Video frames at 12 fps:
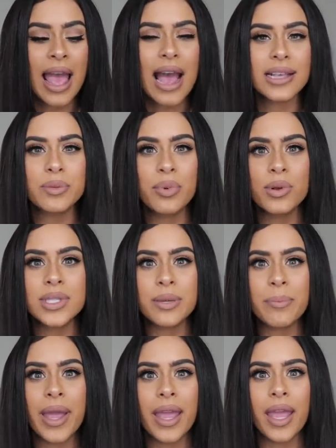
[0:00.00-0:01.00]
as opposed to
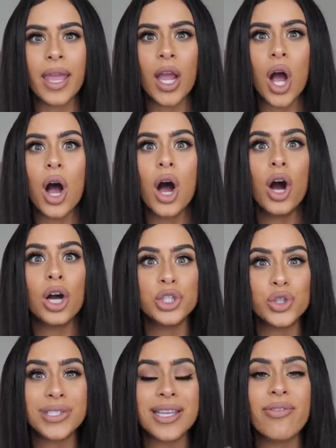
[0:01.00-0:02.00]
paying
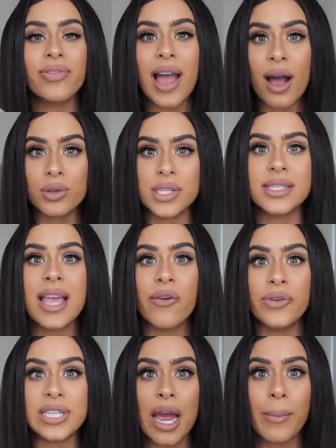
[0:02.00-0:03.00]
hundreds and thousands
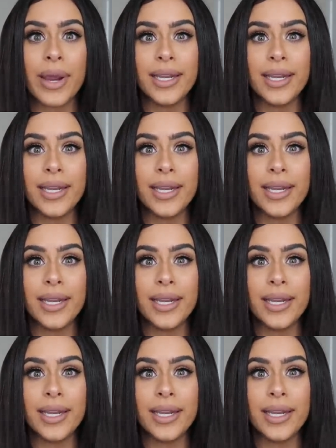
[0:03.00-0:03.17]
every time I